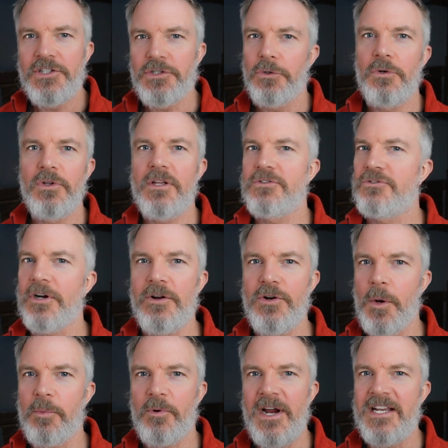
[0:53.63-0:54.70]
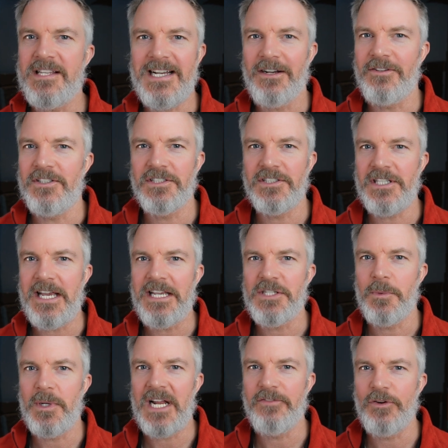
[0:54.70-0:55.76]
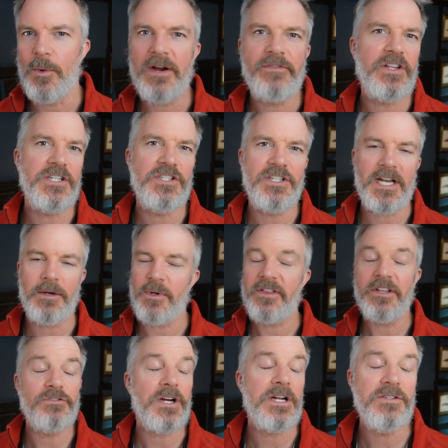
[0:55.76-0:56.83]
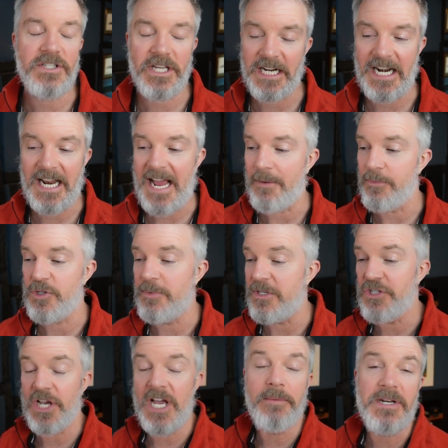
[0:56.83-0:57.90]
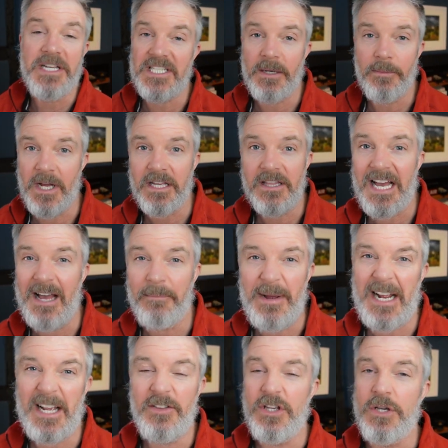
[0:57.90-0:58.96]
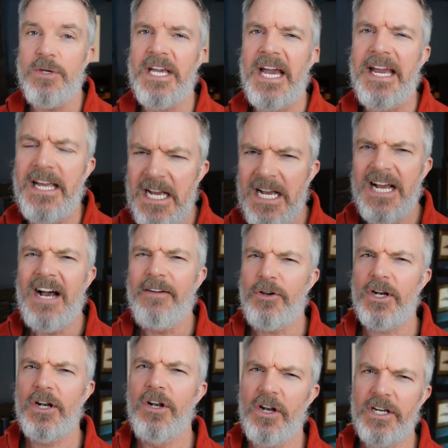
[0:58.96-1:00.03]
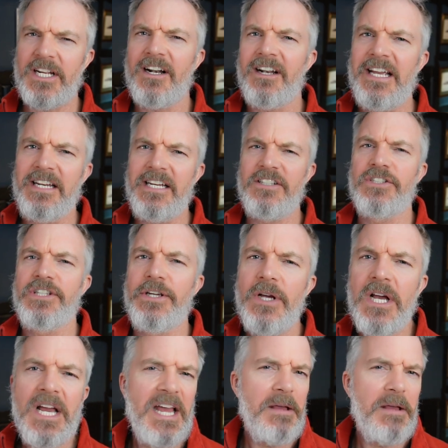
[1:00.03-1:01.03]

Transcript: So all the drone operators out in the States or whatever, wherever the jet, where the drone's going to land, which would be Germany, somewhere like that, back in the UK, have got a lot of cleaning to do.